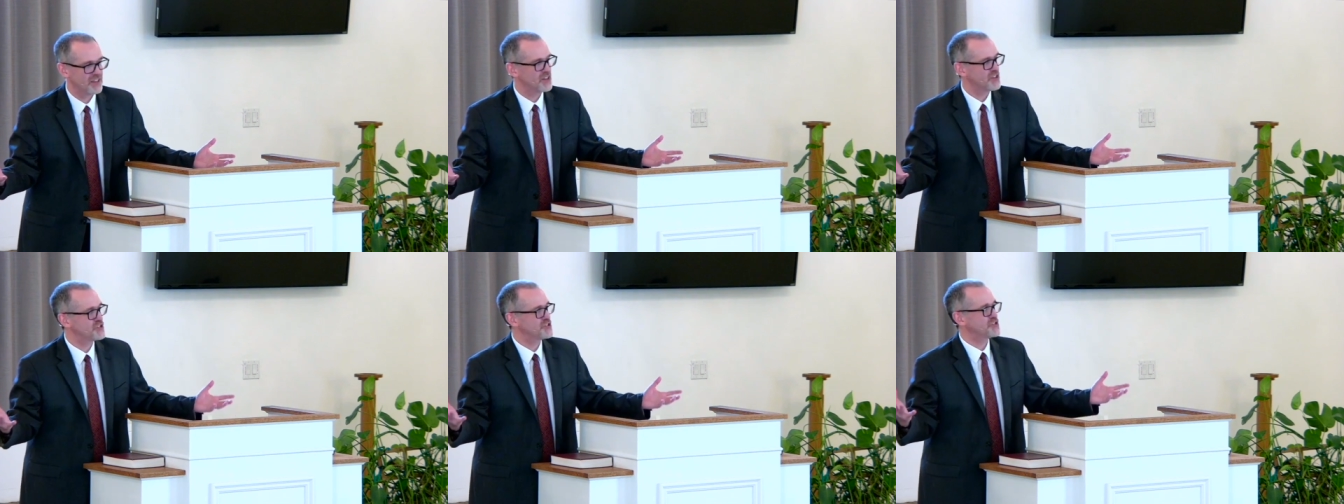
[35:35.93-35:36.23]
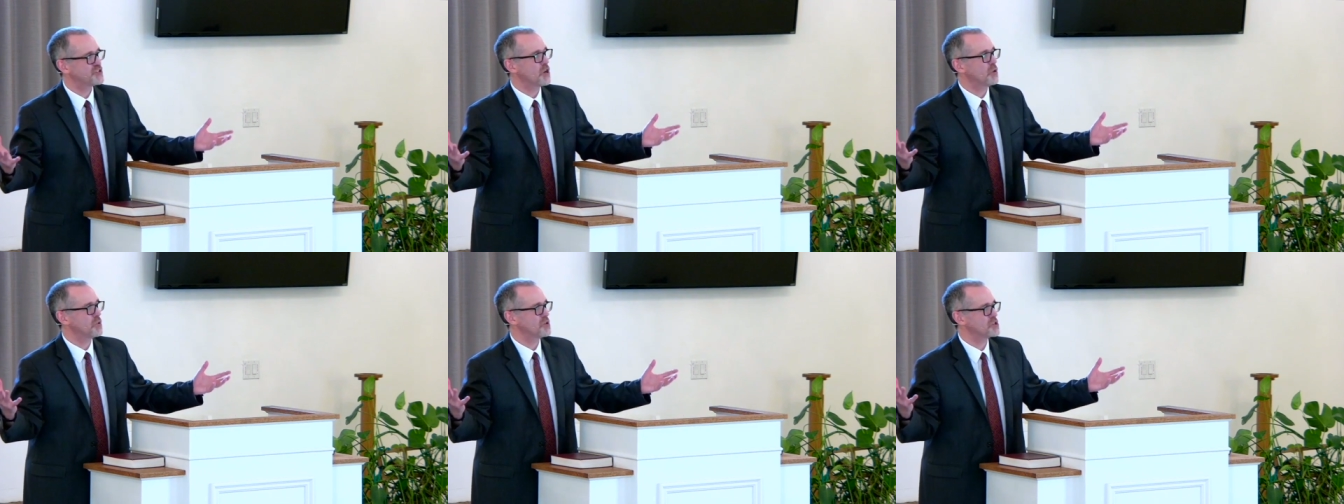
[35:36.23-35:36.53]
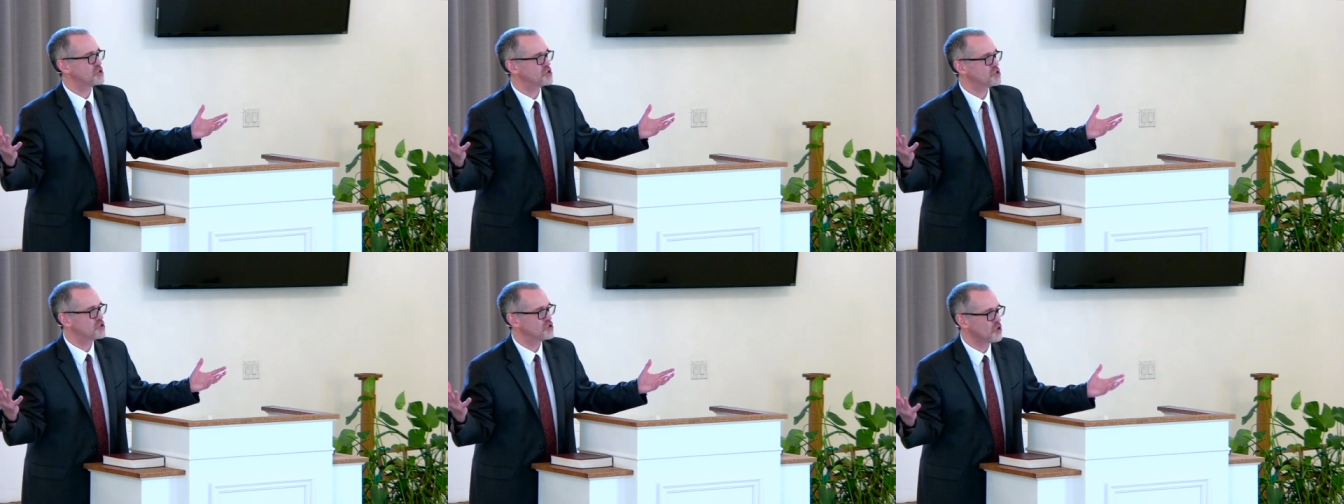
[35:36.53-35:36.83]
so
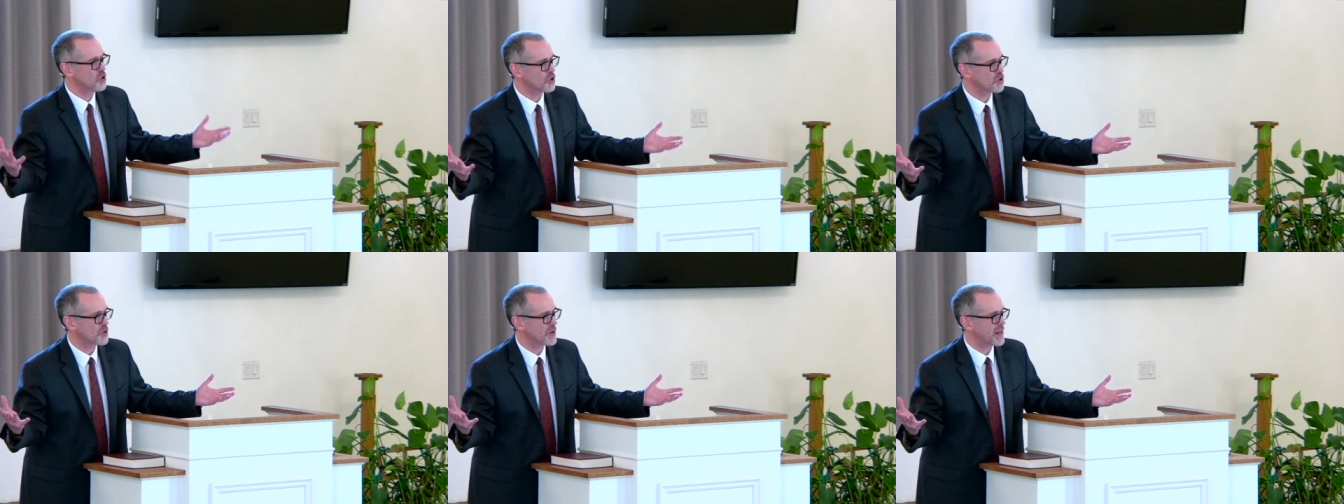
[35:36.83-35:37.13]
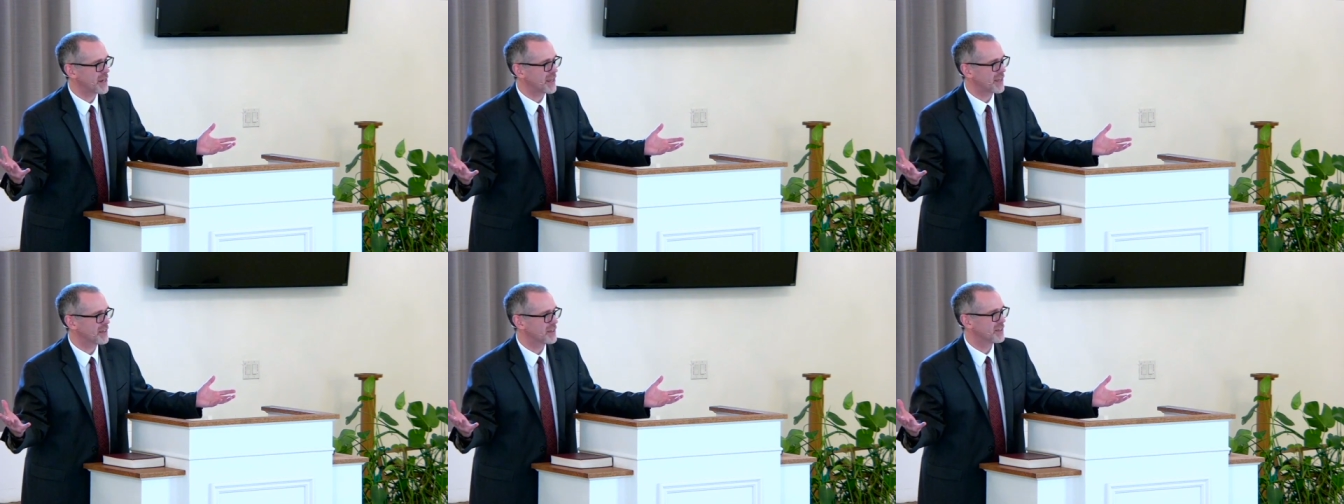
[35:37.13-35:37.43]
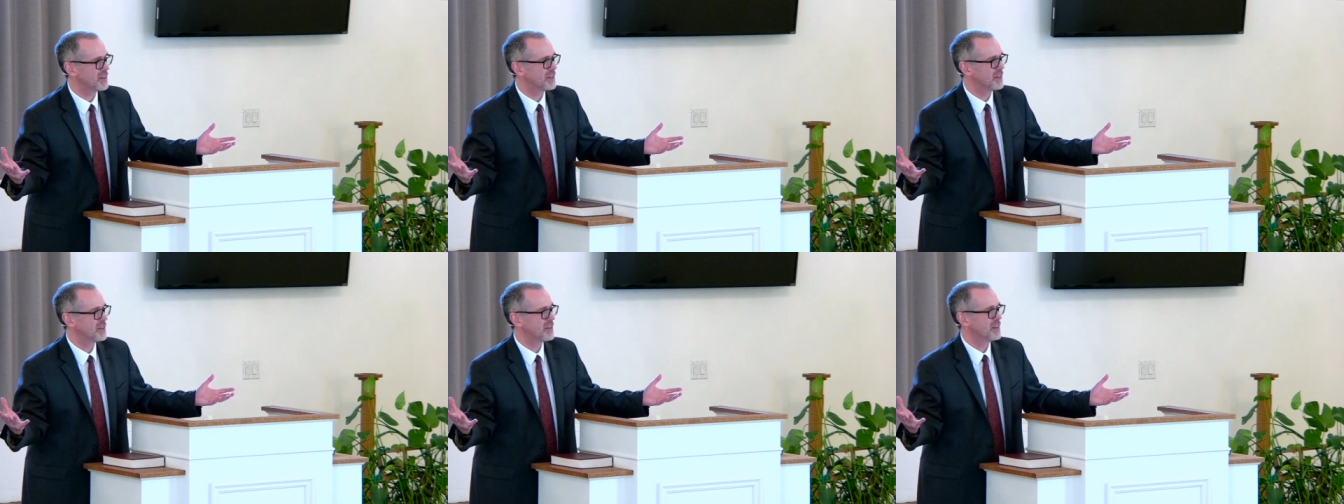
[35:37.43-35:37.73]
assuring,
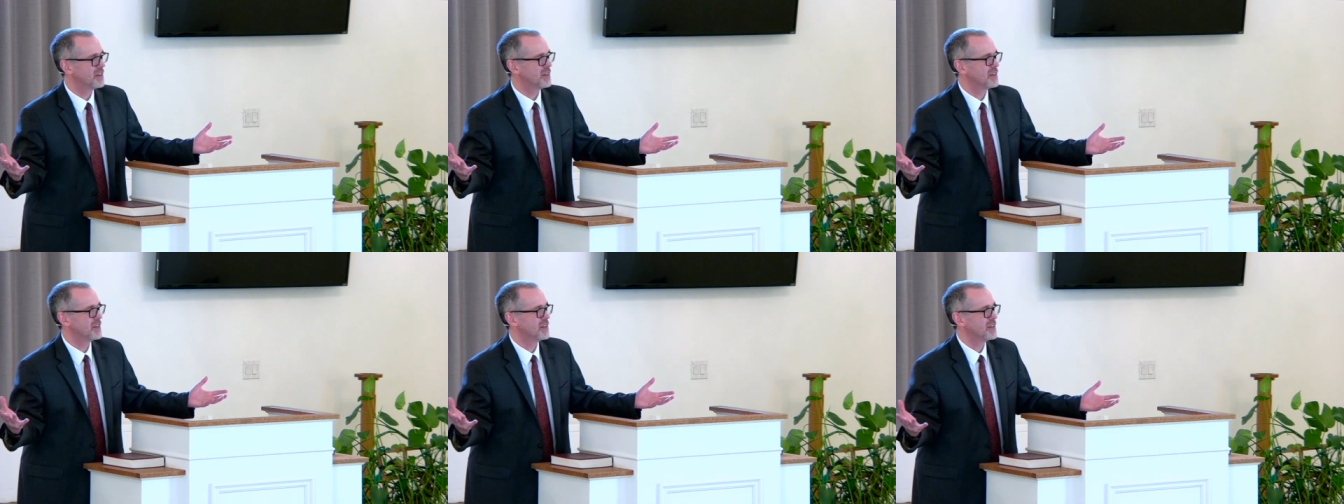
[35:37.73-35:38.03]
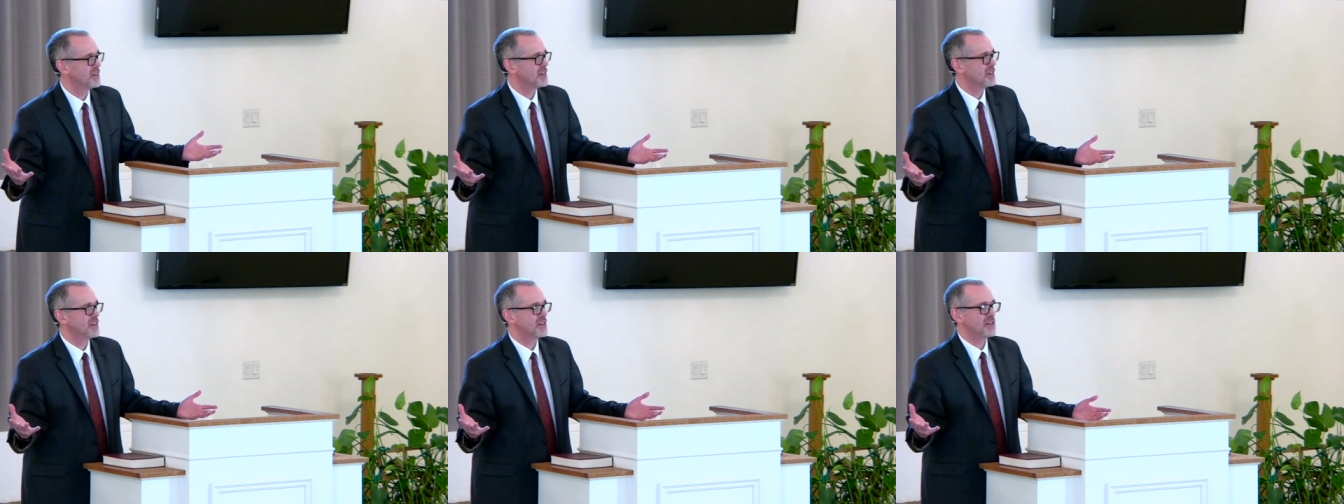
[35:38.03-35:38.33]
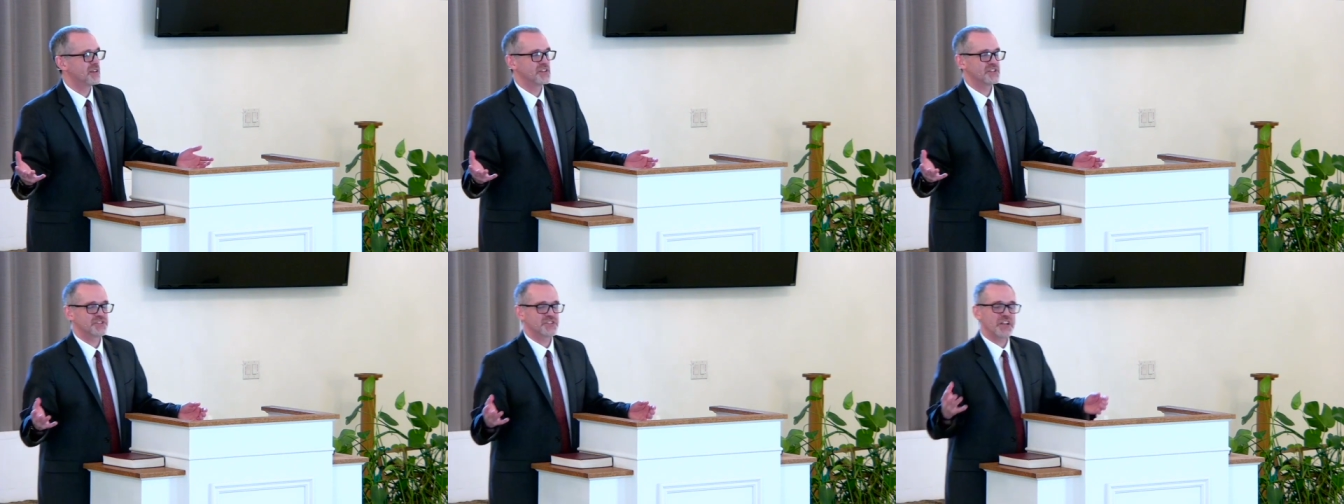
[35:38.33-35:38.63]

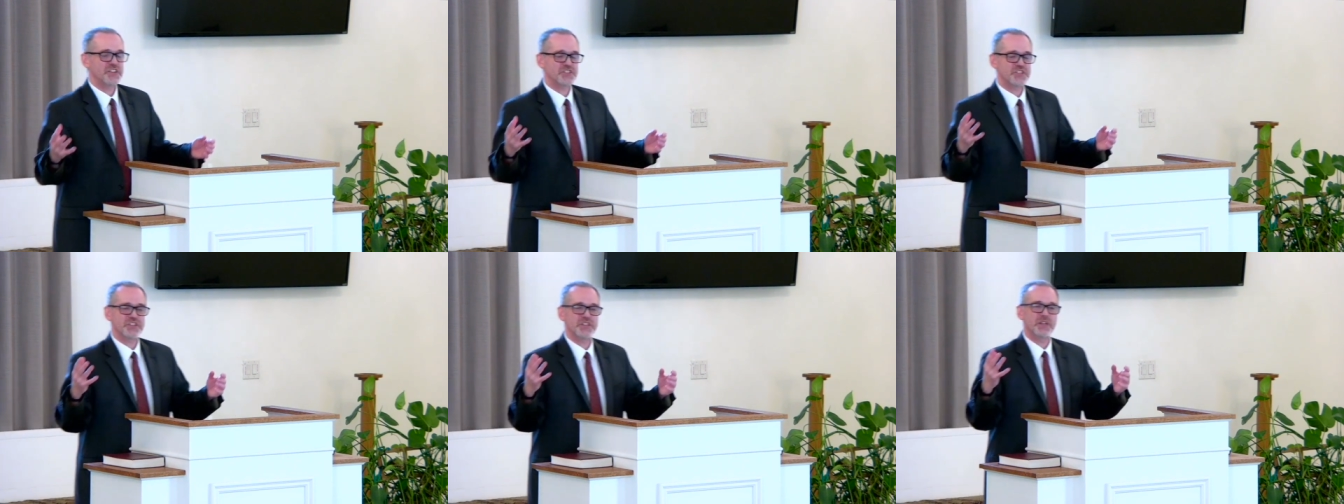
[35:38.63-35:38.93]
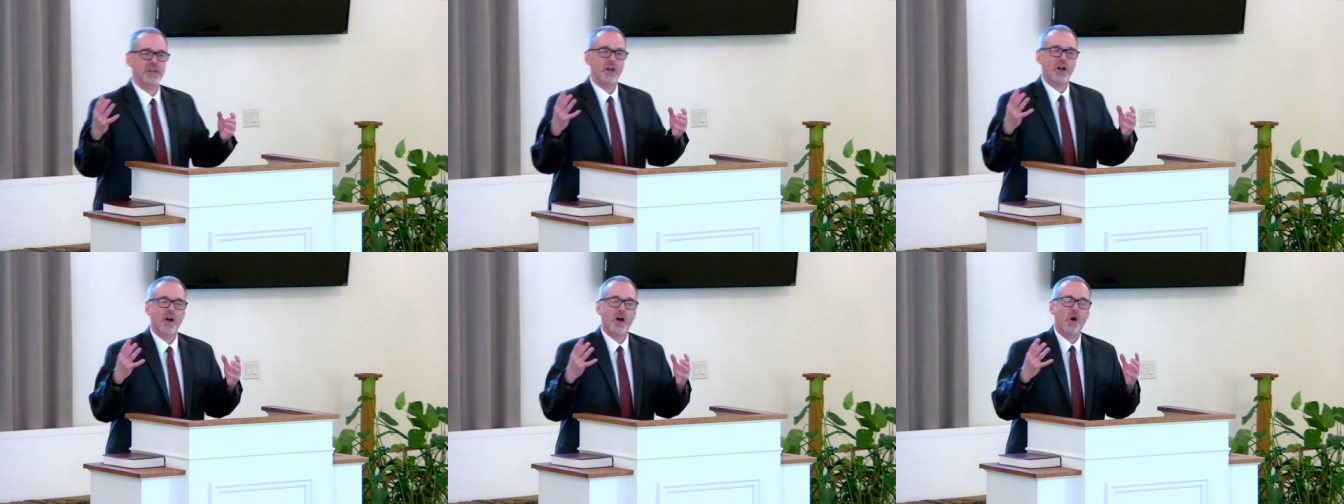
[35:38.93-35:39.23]
such an,